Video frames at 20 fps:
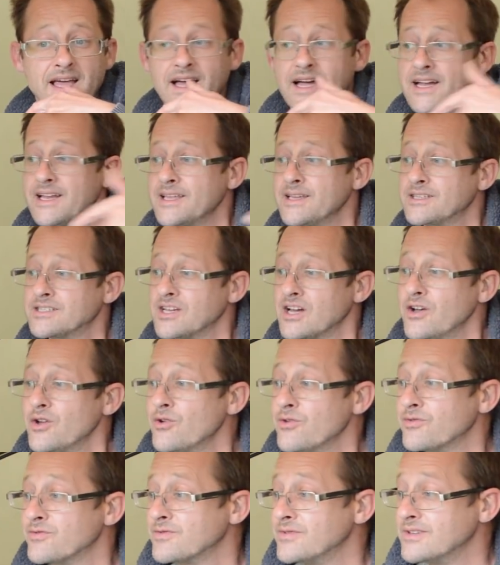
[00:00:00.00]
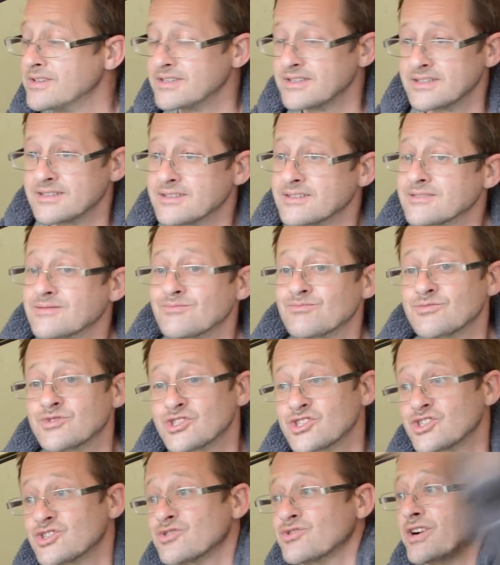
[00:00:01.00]
and he dove
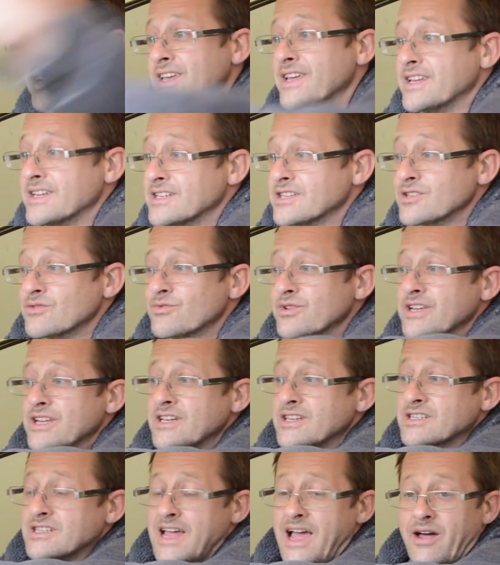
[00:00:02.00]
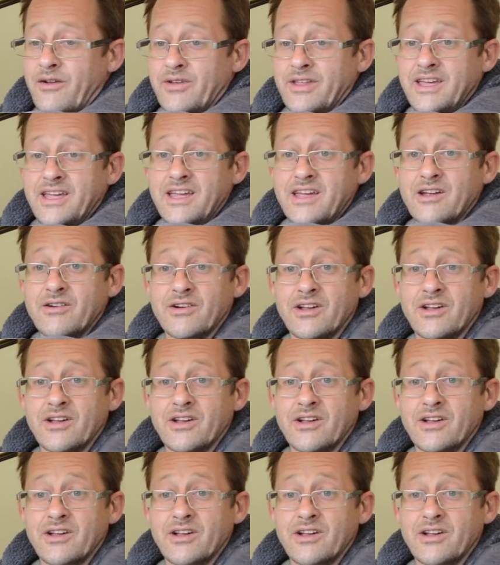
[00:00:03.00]
straight into the reeds down here,